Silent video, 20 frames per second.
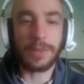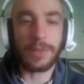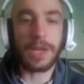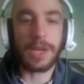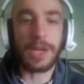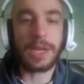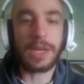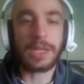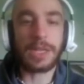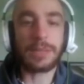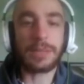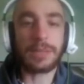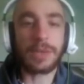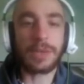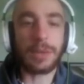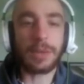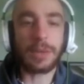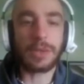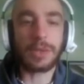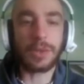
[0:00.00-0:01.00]
I need some
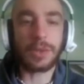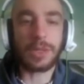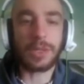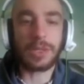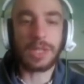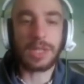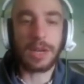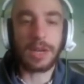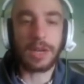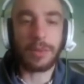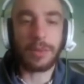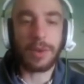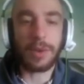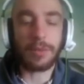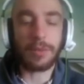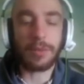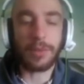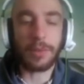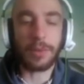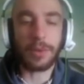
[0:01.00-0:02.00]
time to sort this out away
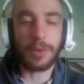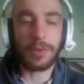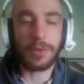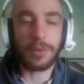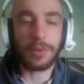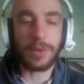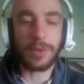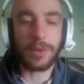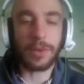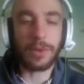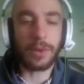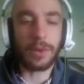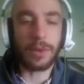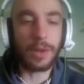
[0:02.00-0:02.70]
from both of you.